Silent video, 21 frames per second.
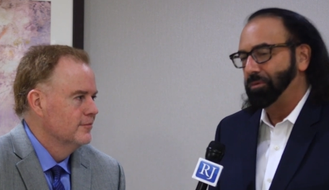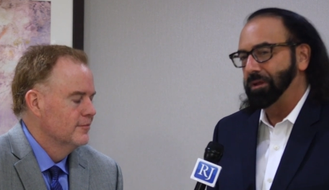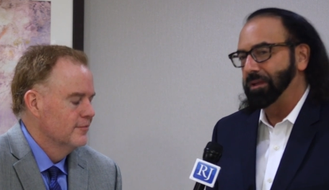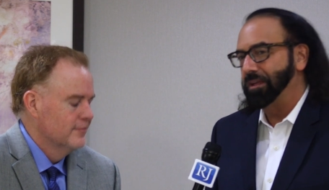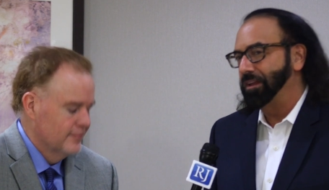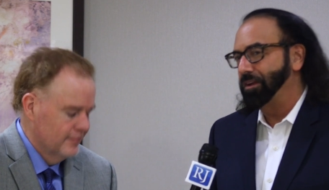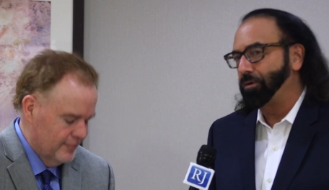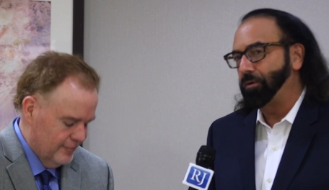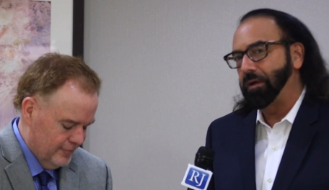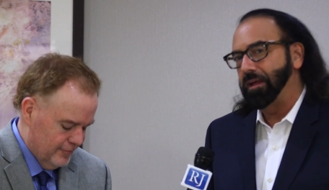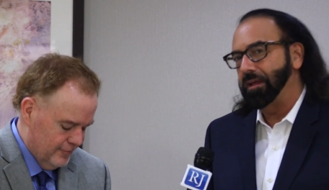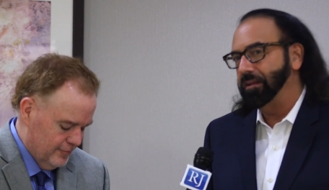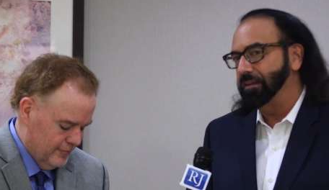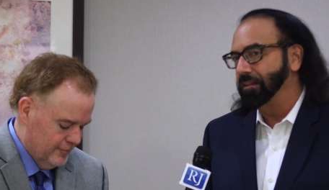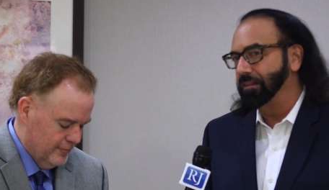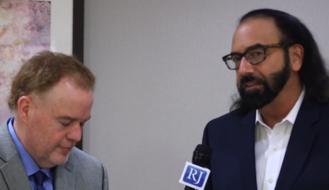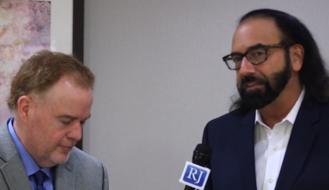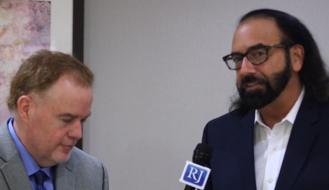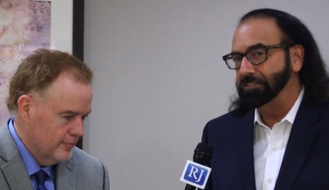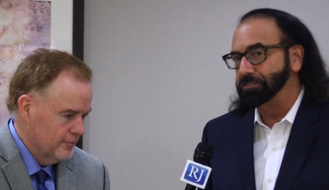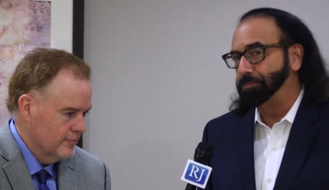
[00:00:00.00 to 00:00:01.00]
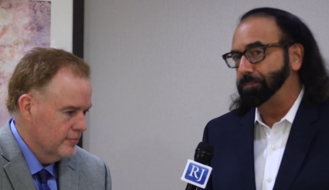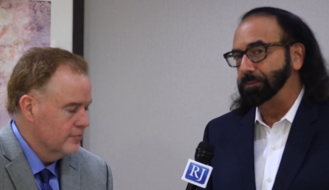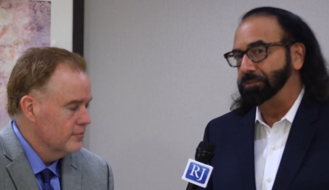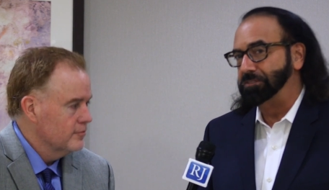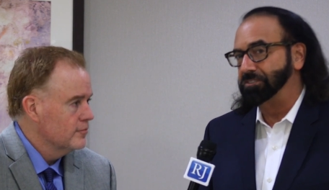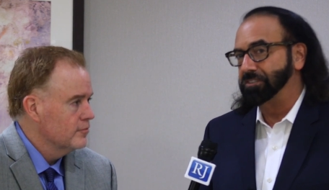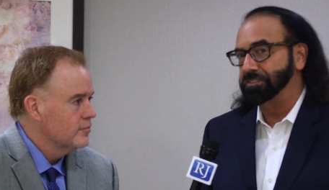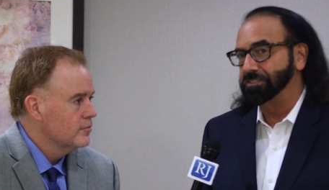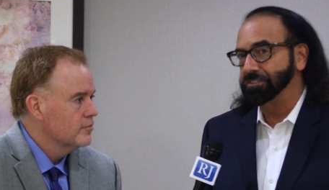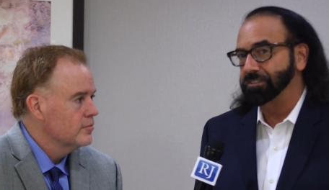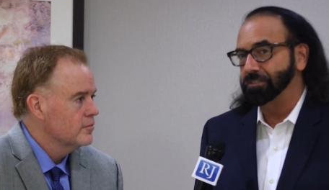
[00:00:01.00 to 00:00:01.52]
Speaker 1: reiterating the league's
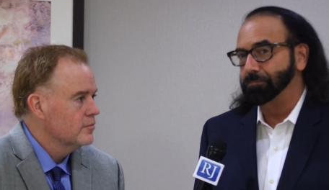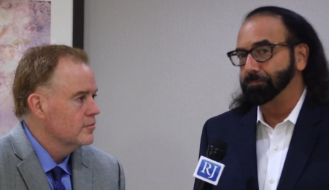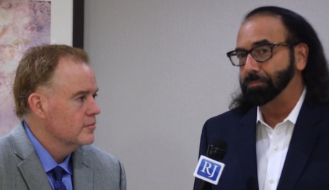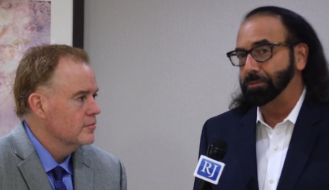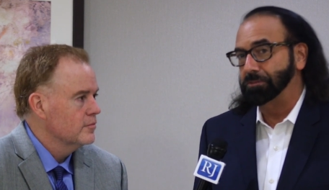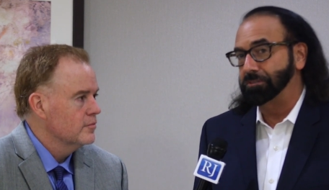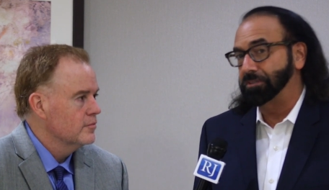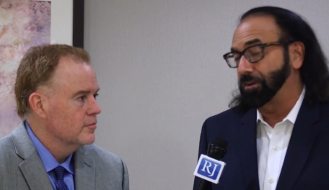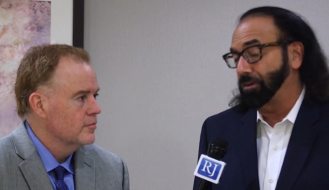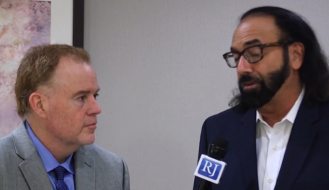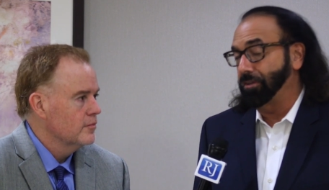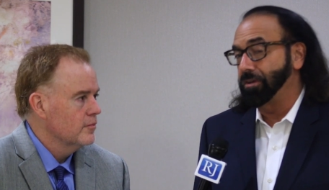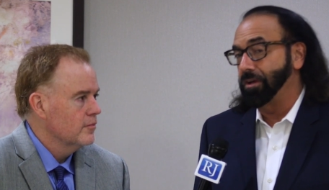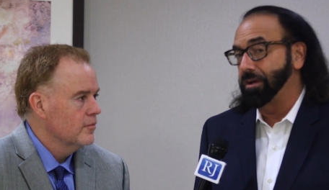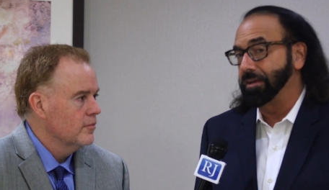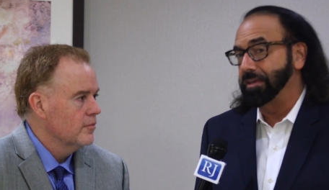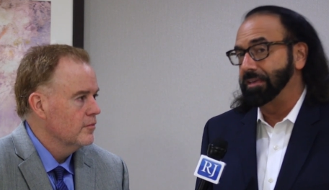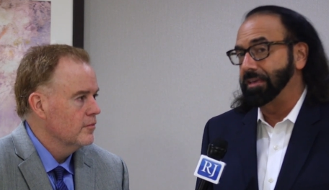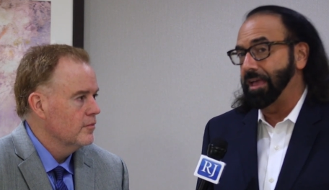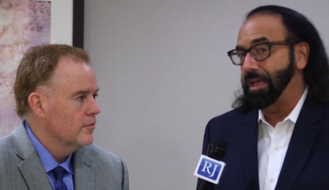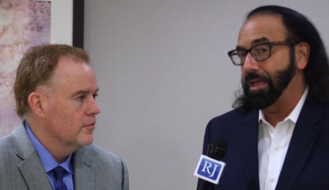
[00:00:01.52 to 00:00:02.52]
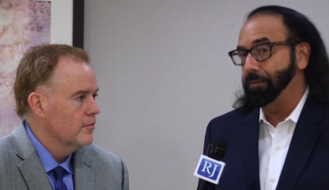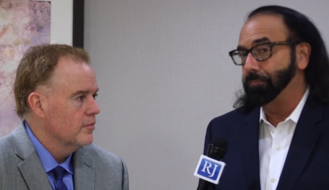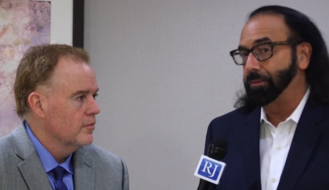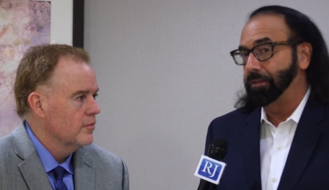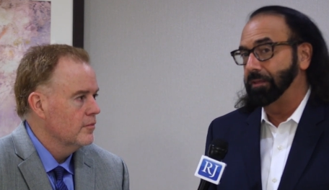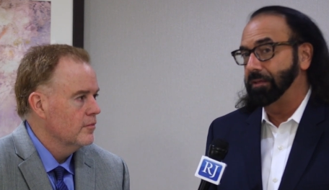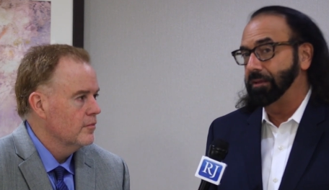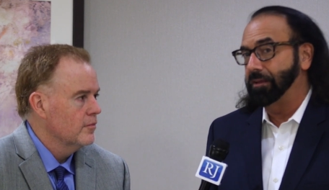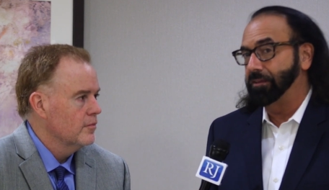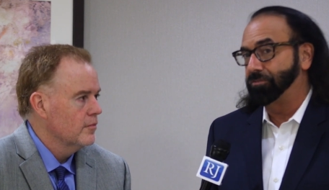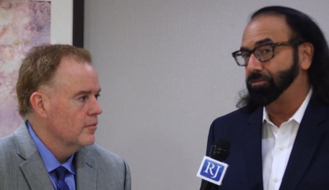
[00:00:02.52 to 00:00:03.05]
position, particularly on
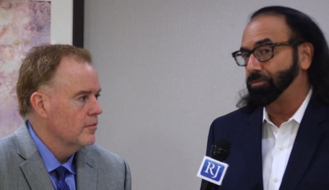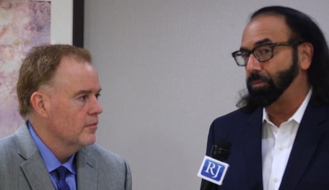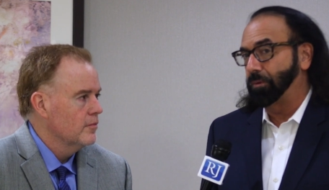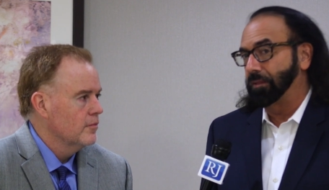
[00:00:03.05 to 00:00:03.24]
gambling as it